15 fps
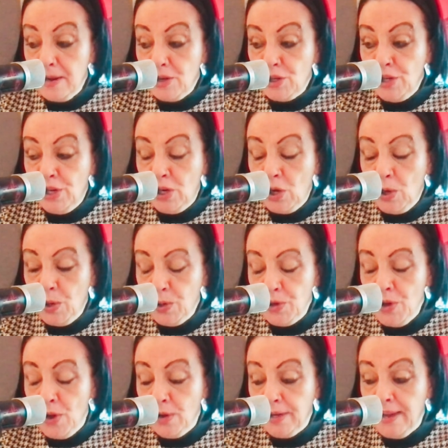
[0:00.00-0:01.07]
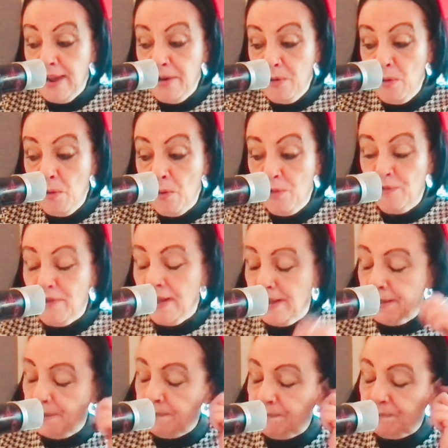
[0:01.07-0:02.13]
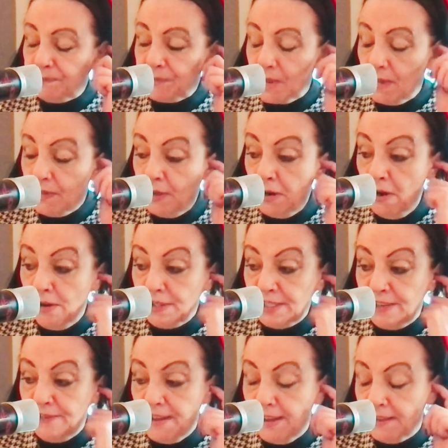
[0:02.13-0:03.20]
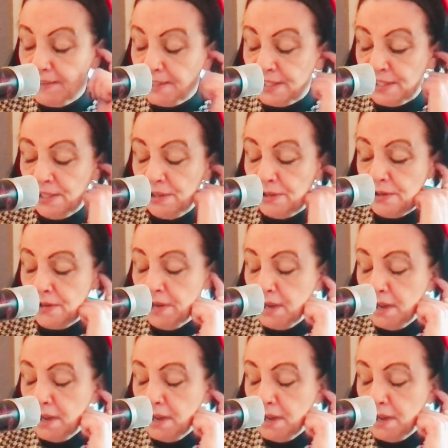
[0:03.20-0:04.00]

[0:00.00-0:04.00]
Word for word: She could not get over the loss of her son.